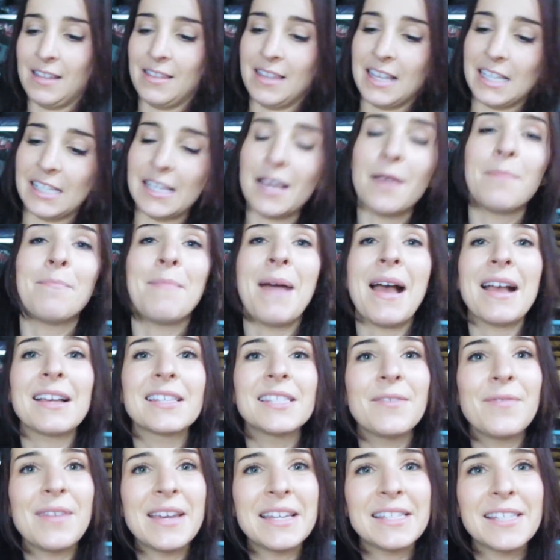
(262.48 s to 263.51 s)
this
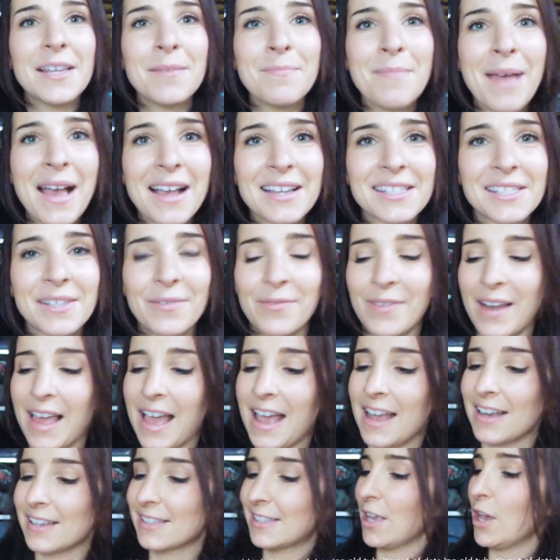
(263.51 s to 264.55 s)
Maxavita
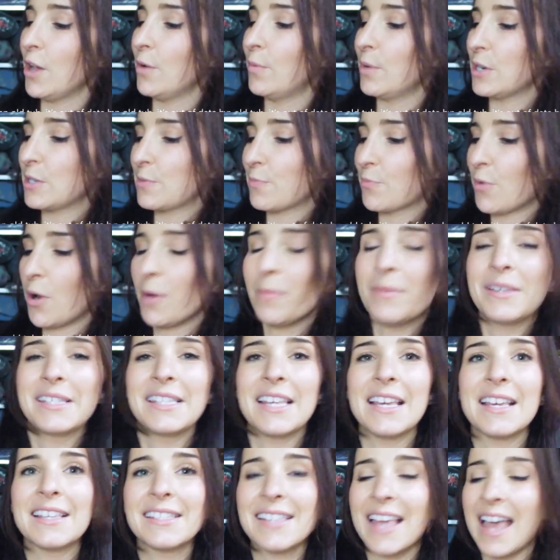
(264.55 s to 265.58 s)
Maxaflex, which
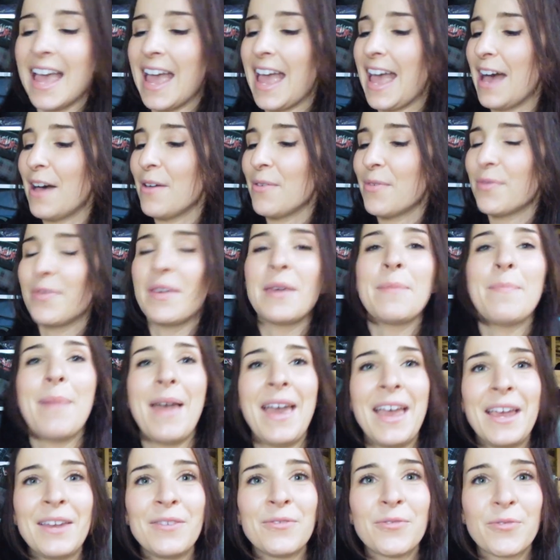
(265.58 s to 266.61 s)
promises healthy
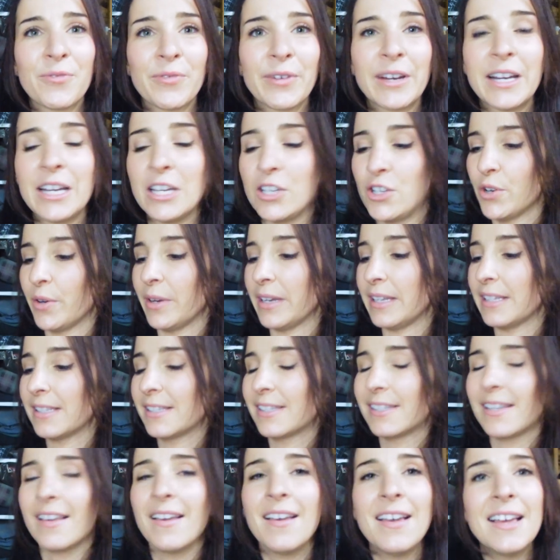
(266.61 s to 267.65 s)
pain-free
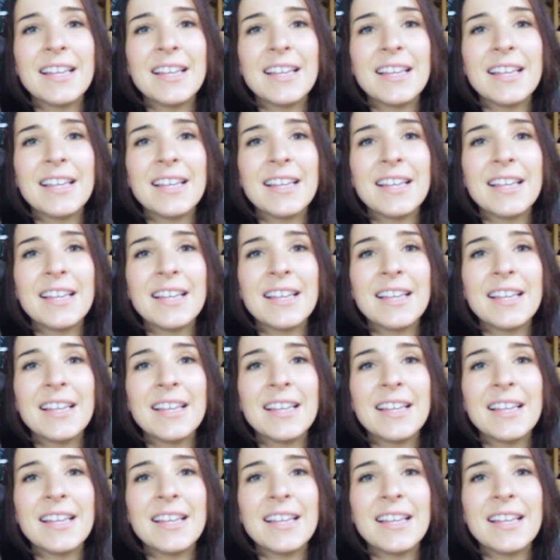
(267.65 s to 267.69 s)
joints.